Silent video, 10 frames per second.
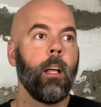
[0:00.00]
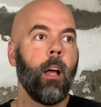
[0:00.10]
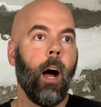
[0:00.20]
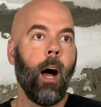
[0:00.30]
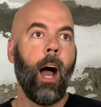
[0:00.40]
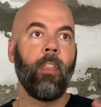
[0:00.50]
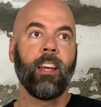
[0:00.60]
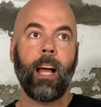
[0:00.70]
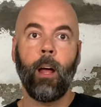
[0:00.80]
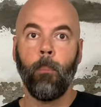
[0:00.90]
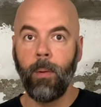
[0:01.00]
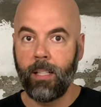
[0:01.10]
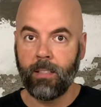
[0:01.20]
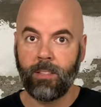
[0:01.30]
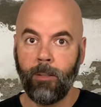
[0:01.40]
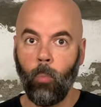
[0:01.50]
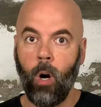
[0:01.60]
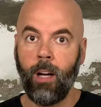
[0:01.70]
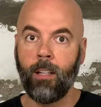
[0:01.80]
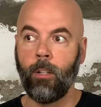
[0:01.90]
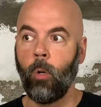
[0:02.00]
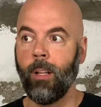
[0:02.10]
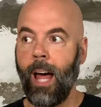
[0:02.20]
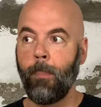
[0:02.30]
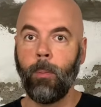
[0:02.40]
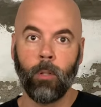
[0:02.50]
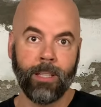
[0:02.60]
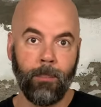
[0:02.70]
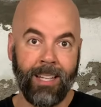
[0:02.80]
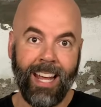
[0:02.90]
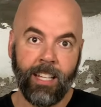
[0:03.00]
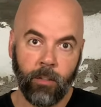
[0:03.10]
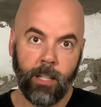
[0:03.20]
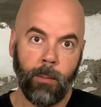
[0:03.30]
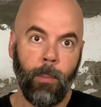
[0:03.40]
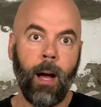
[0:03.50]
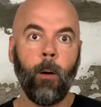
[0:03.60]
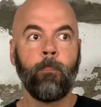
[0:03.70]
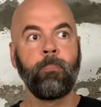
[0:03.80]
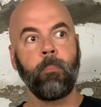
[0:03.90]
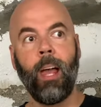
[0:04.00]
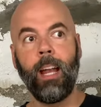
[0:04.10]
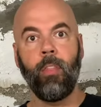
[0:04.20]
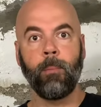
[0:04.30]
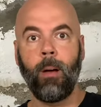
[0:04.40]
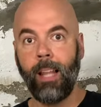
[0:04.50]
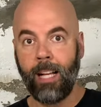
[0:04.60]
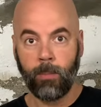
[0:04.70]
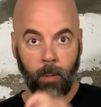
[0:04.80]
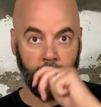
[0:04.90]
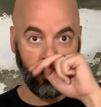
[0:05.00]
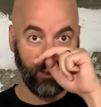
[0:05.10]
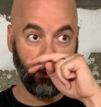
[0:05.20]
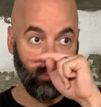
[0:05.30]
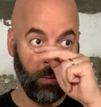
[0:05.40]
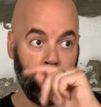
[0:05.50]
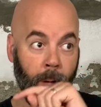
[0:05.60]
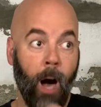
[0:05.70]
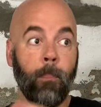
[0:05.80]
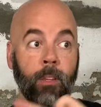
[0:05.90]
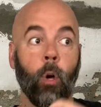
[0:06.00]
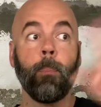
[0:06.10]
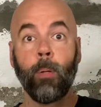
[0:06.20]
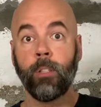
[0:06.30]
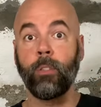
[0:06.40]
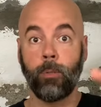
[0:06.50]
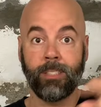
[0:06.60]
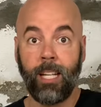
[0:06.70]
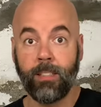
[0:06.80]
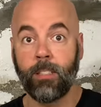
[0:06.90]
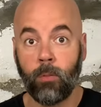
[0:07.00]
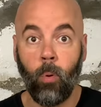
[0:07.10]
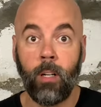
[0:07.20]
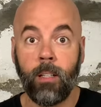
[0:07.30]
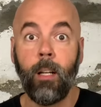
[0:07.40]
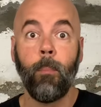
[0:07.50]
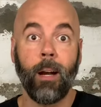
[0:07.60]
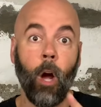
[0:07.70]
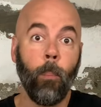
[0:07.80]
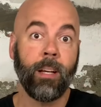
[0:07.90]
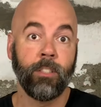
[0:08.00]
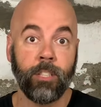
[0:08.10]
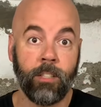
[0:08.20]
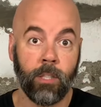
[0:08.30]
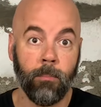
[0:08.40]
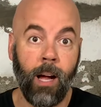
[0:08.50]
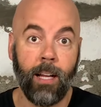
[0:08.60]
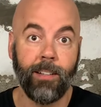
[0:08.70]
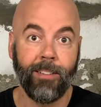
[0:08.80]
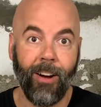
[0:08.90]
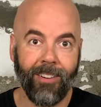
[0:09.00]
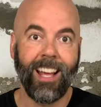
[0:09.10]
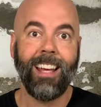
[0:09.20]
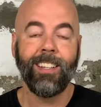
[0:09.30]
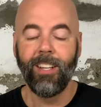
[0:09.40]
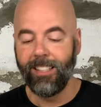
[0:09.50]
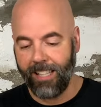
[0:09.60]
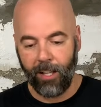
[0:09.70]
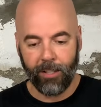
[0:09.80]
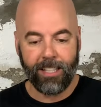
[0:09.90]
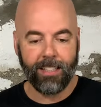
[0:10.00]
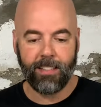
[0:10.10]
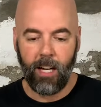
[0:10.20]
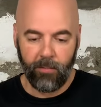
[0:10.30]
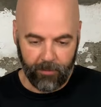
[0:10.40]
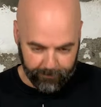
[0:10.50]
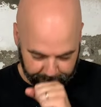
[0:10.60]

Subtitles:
I think I omitted someone who a lot of people are going to be angry about. And I think my last person will, I'll be the only person who says this one, but I hope I can change your mind. Okay? Did I hook you in enough?